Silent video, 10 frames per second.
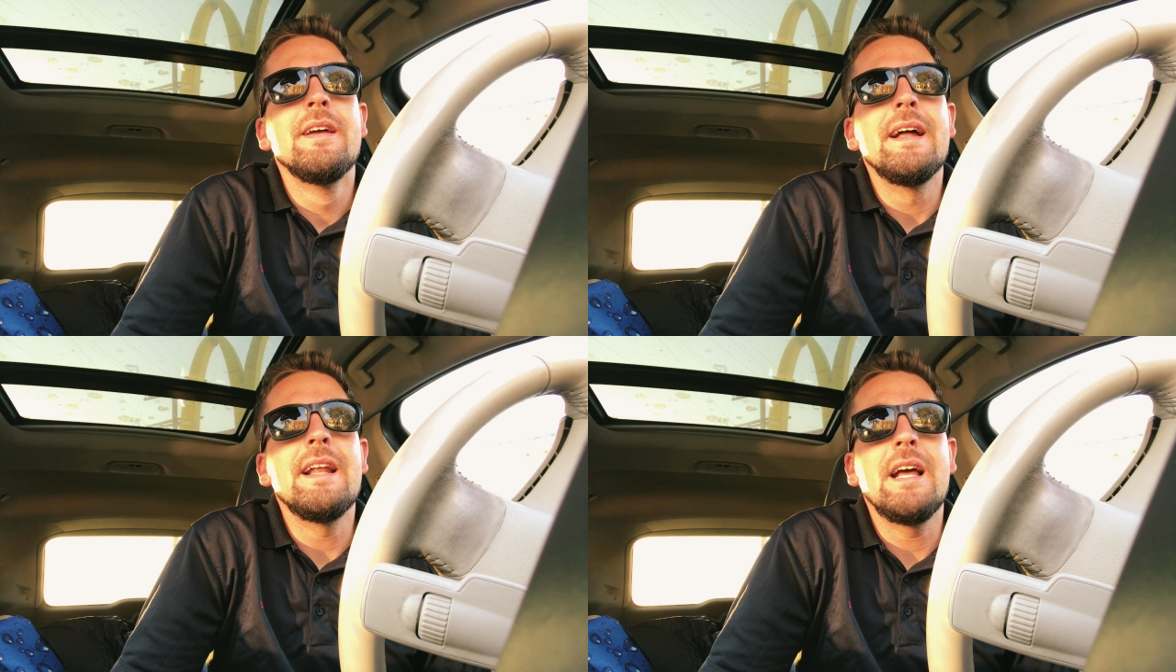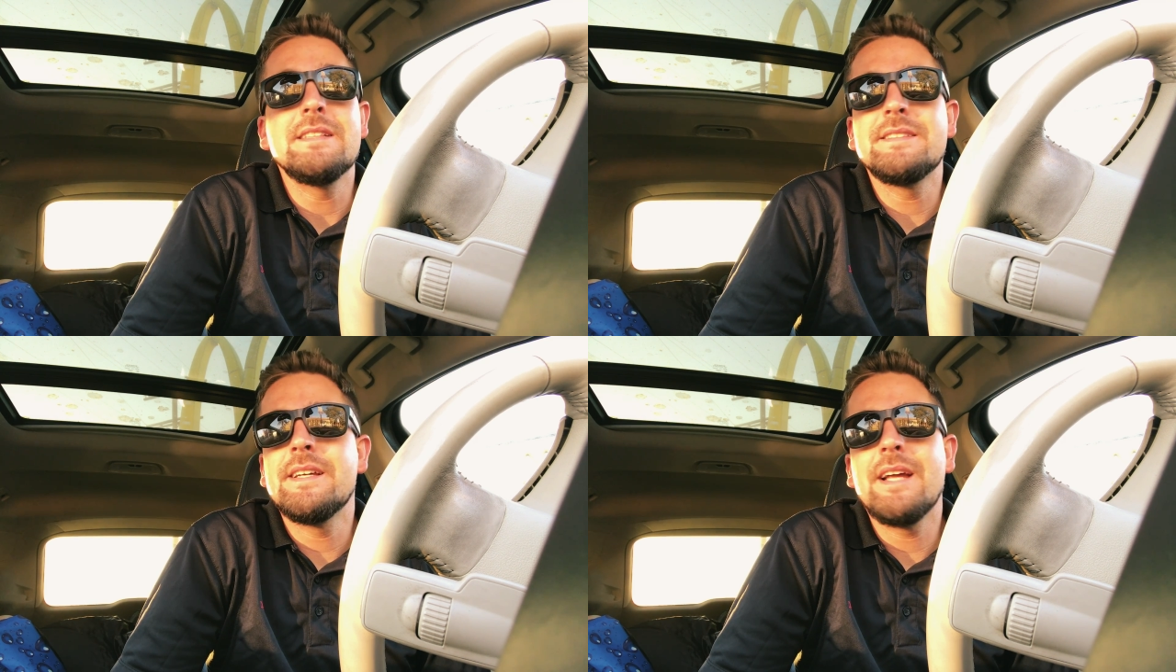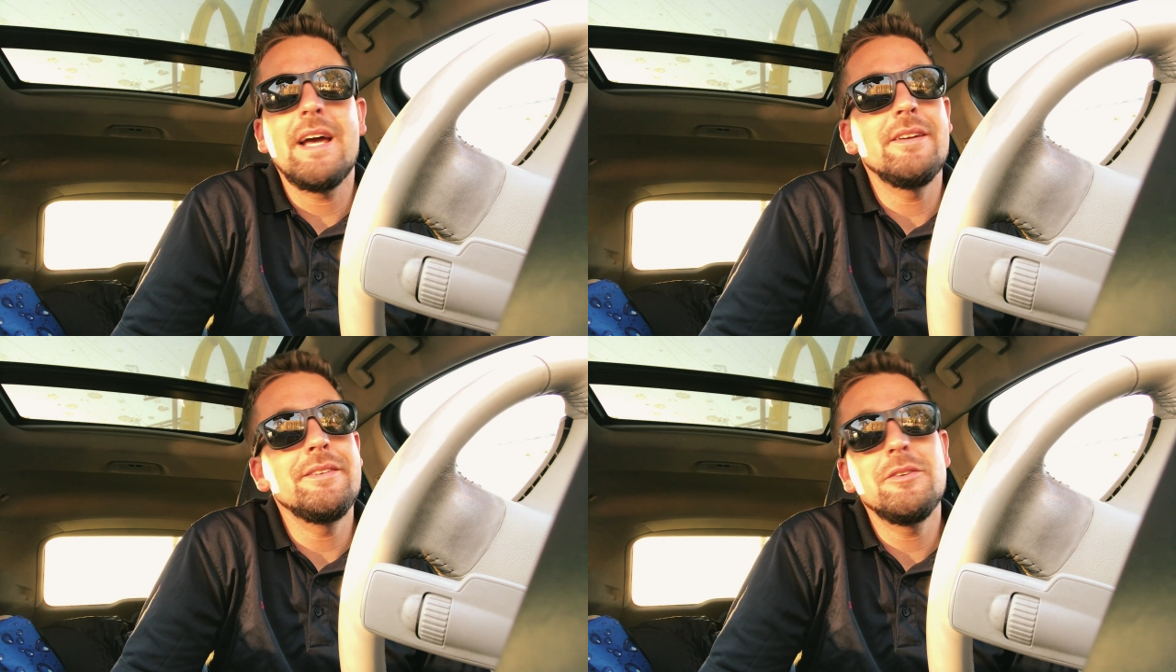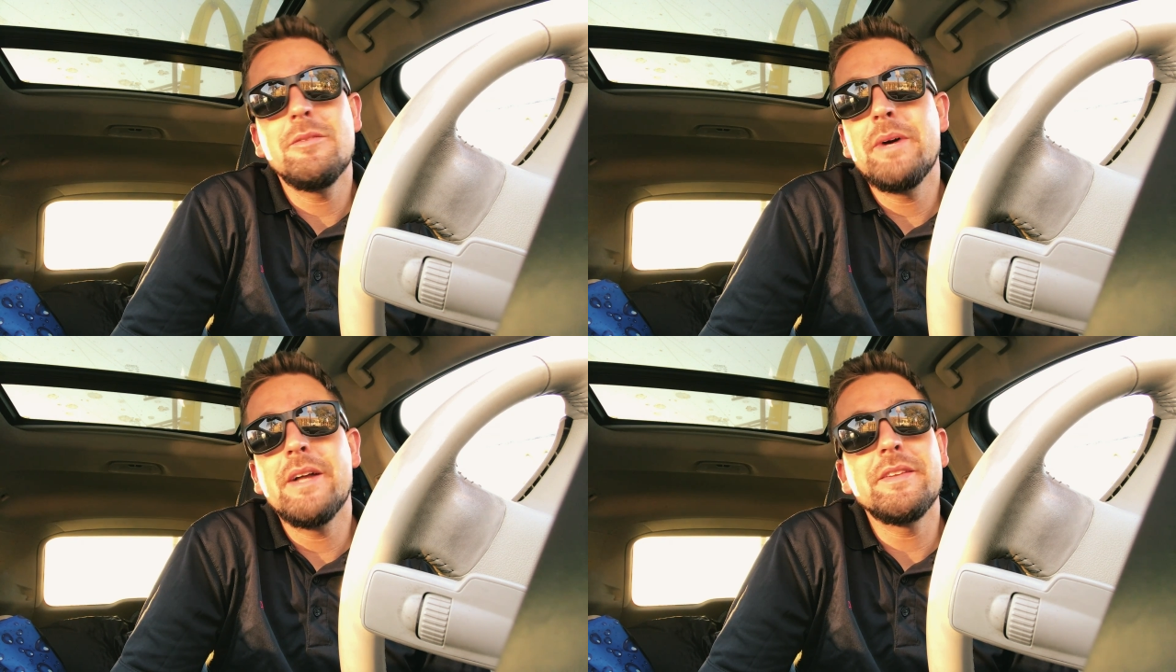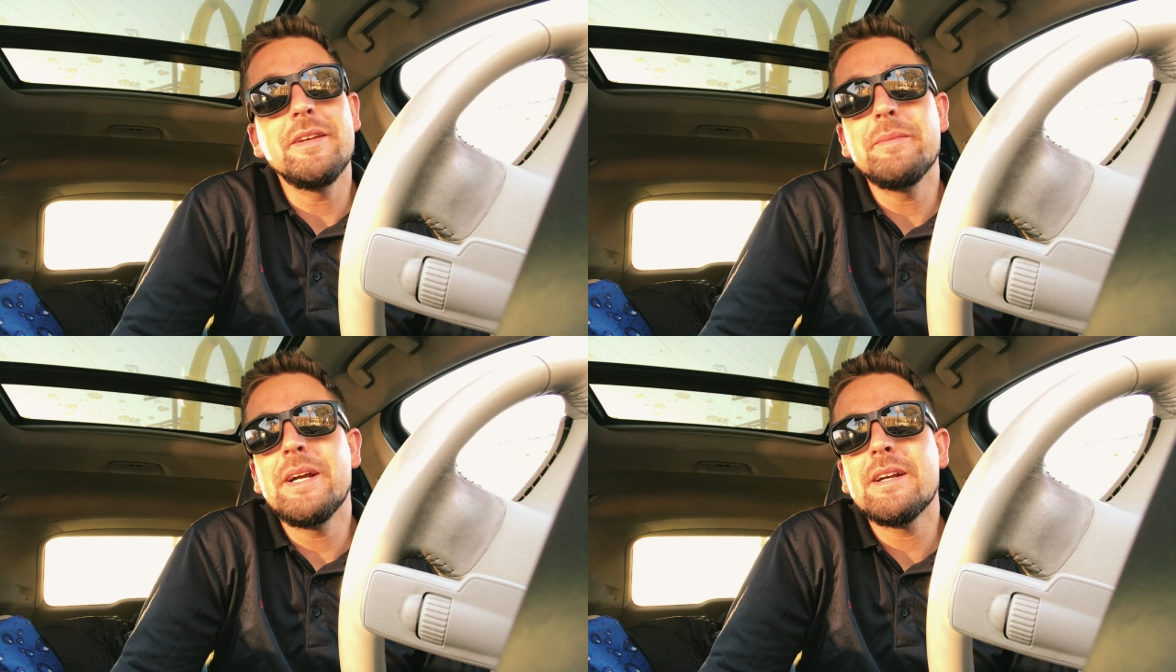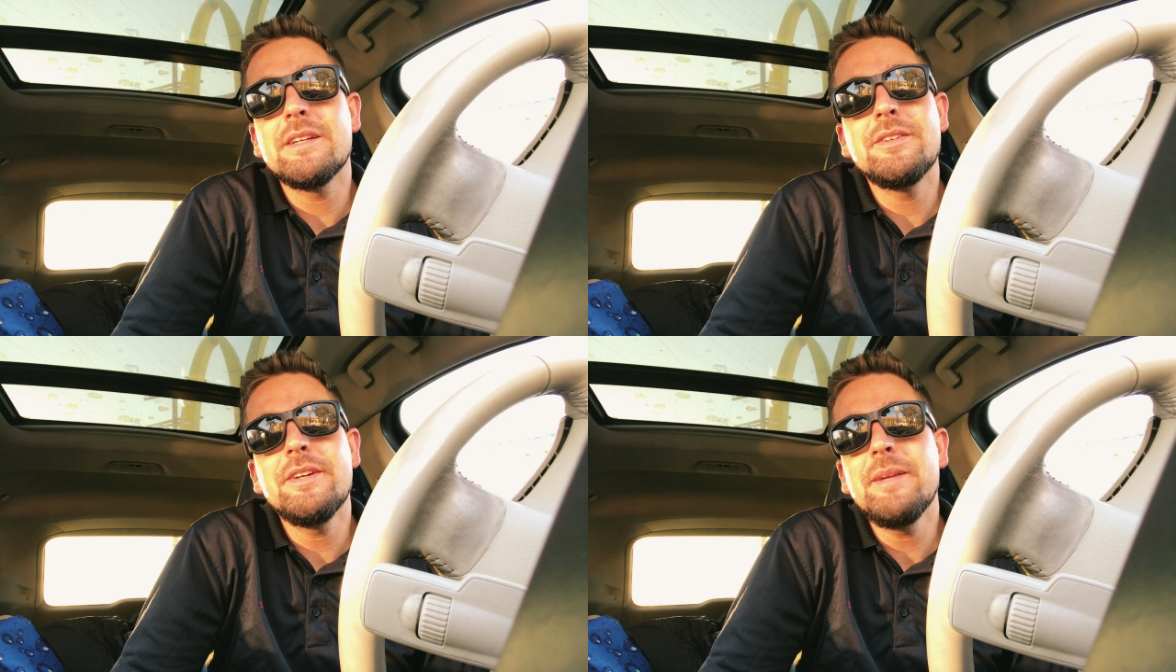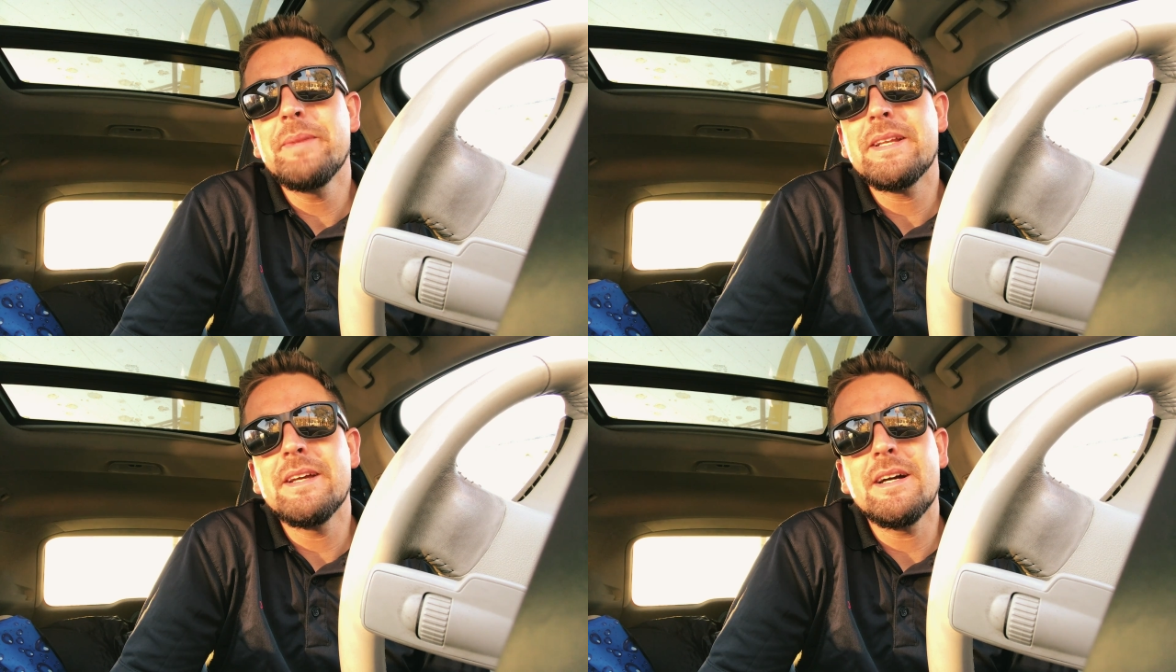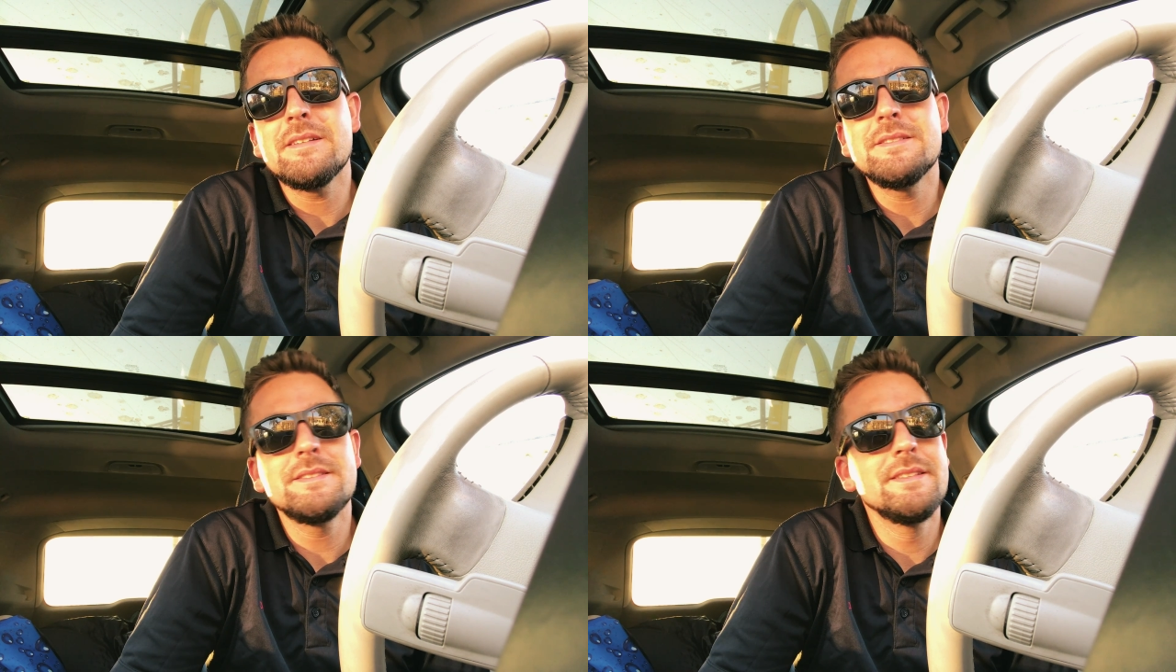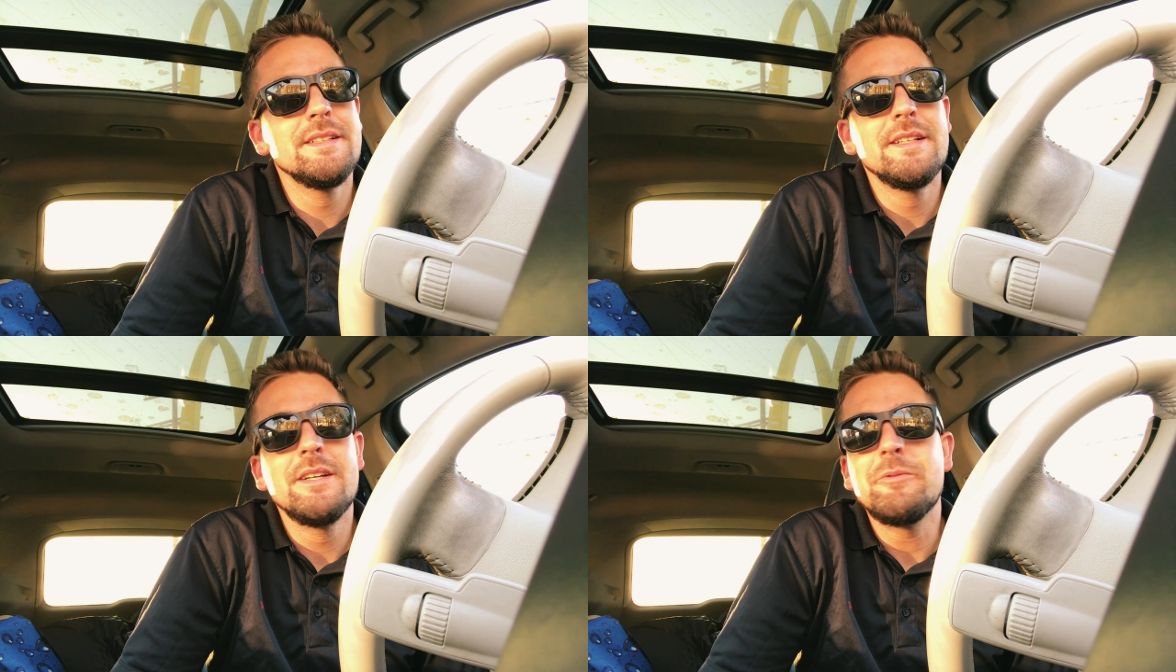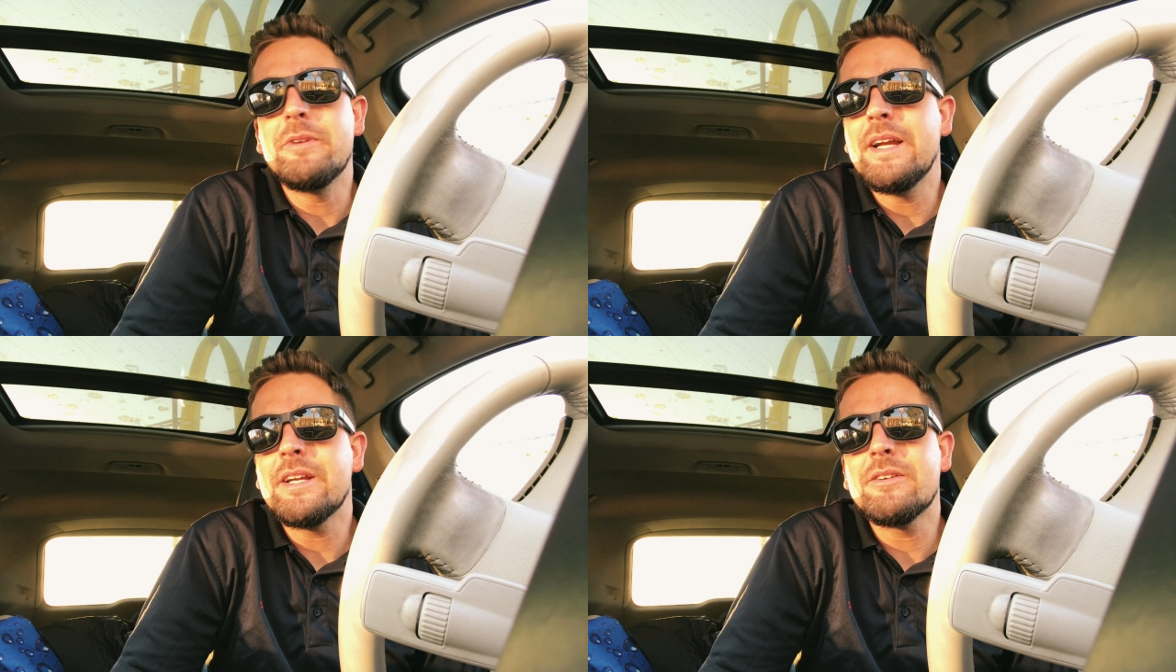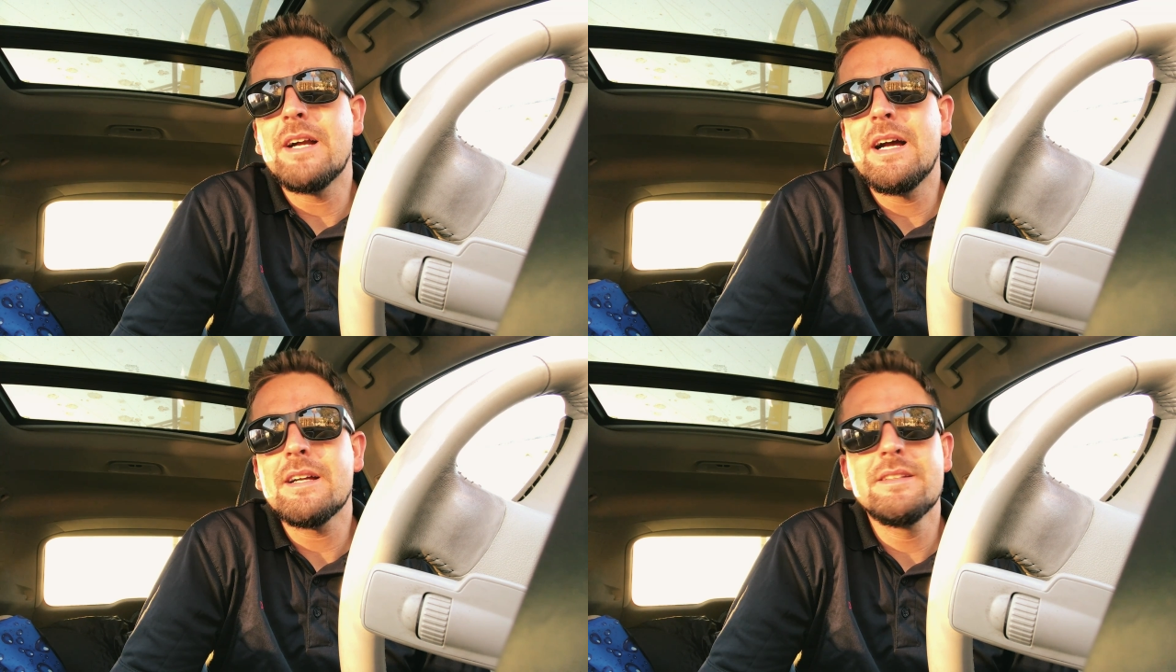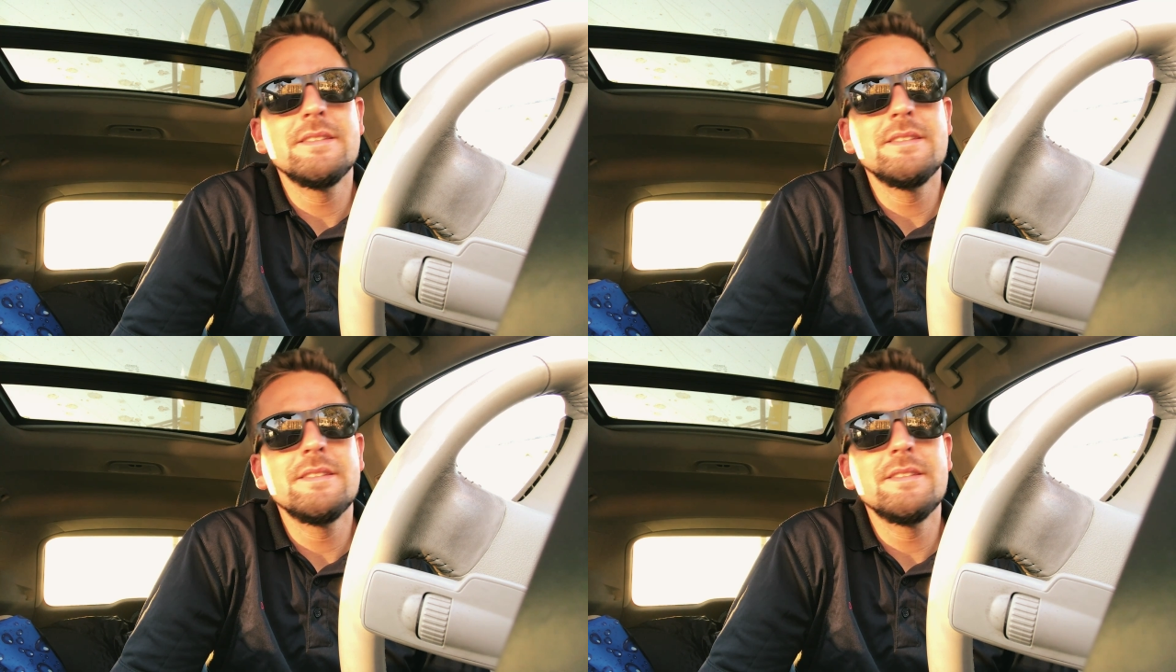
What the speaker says: And I said, I don't know about the American Dream, McDonald's. Ray Kroc.